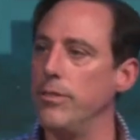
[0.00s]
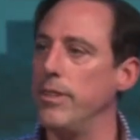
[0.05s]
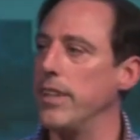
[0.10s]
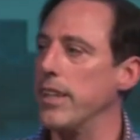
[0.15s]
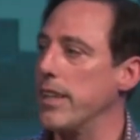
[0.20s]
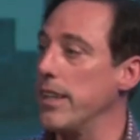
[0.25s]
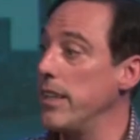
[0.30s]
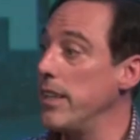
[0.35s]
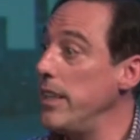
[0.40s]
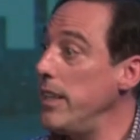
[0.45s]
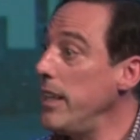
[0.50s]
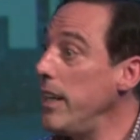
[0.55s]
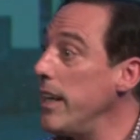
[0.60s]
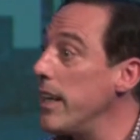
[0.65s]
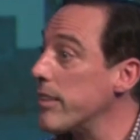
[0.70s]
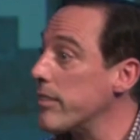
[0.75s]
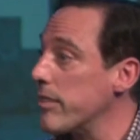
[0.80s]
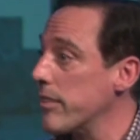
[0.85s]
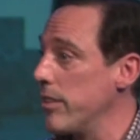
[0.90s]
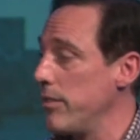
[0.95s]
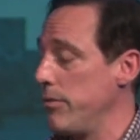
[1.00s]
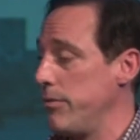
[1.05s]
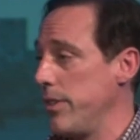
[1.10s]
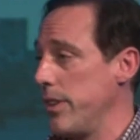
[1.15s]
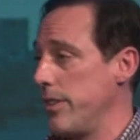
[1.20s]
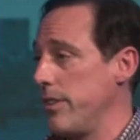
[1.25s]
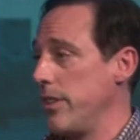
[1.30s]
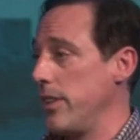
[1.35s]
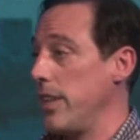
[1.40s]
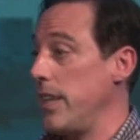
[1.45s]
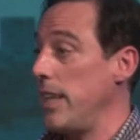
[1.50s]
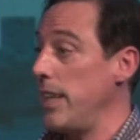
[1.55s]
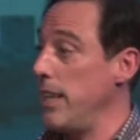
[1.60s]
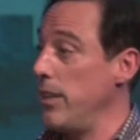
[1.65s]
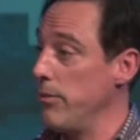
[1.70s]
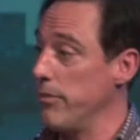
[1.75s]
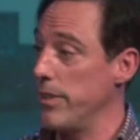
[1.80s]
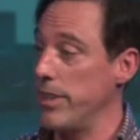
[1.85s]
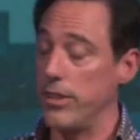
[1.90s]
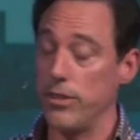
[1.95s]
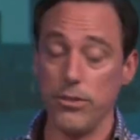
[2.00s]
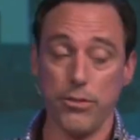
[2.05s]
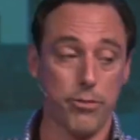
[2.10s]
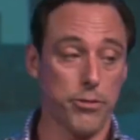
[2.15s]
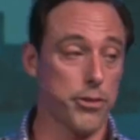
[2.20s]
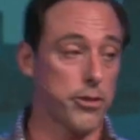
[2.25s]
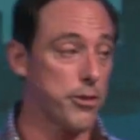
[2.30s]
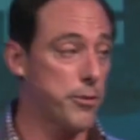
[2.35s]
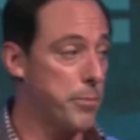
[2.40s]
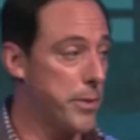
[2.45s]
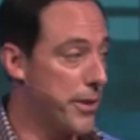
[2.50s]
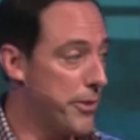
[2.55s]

doing, and he gets convicted. He reads 1